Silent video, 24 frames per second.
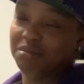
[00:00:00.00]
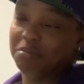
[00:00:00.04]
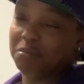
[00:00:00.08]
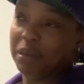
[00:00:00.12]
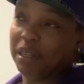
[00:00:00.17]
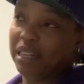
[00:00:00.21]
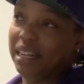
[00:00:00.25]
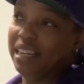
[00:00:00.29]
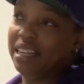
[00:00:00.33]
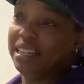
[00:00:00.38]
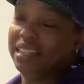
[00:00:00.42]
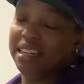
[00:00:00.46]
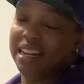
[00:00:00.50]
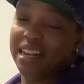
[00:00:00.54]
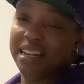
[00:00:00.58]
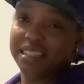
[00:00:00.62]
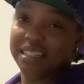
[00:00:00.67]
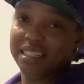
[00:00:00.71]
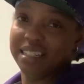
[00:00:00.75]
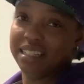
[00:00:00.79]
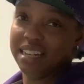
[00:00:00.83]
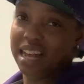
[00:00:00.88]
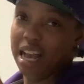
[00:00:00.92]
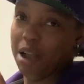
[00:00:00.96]
polite and nice
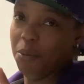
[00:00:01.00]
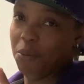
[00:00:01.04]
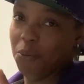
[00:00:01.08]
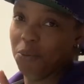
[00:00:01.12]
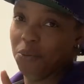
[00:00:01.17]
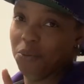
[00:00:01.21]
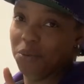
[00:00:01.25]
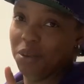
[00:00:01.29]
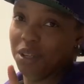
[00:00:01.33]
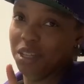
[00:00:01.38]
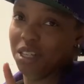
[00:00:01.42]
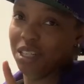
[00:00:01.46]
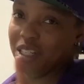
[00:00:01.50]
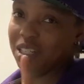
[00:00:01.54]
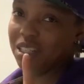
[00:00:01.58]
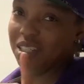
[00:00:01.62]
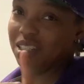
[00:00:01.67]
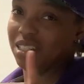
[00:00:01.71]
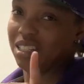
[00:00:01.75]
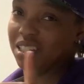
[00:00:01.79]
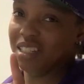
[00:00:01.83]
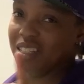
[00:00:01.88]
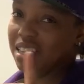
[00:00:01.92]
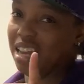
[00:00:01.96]
is not
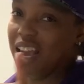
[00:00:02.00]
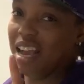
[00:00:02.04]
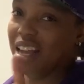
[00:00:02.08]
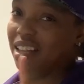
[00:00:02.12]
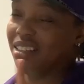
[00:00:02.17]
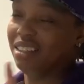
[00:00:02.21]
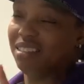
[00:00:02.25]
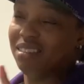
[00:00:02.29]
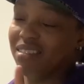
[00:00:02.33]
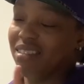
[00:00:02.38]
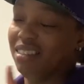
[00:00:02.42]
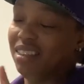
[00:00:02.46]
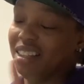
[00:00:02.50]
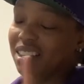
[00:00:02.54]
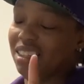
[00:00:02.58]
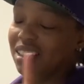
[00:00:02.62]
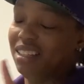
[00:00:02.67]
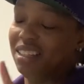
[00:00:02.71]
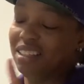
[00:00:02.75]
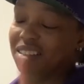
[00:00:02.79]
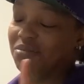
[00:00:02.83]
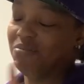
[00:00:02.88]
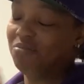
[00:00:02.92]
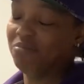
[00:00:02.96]

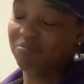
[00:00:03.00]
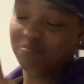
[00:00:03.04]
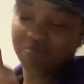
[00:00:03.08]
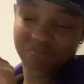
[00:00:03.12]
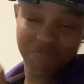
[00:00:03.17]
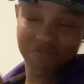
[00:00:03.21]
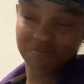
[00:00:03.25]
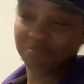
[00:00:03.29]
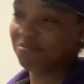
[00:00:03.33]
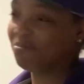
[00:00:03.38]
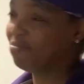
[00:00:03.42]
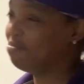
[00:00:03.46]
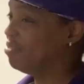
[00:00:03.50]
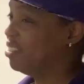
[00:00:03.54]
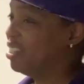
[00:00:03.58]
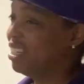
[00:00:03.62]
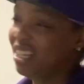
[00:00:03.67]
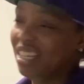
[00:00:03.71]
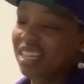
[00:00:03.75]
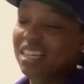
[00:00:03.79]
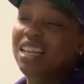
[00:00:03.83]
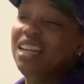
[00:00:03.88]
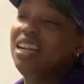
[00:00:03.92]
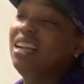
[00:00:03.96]
the
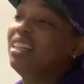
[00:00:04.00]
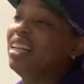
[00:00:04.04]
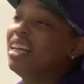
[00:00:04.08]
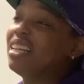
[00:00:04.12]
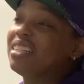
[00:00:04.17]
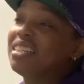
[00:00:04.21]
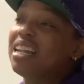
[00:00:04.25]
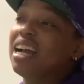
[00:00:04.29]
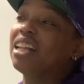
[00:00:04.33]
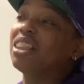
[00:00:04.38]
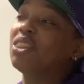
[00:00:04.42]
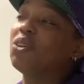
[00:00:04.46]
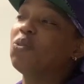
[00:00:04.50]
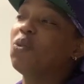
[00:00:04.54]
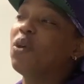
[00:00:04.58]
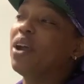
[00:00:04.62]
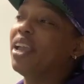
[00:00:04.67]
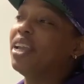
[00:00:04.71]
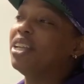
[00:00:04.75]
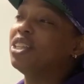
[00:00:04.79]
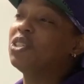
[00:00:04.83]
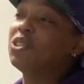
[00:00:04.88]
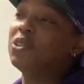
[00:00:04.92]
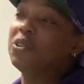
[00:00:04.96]
that's not the
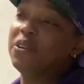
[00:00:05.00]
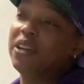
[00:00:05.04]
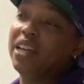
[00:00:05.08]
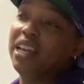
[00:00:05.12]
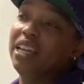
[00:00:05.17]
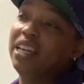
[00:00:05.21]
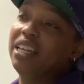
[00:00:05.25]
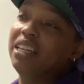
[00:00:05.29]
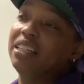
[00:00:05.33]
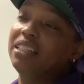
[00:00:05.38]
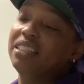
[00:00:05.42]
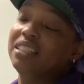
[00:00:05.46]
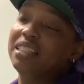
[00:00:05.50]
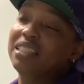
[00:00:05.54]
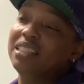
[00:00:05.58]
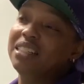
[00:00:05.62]
way to a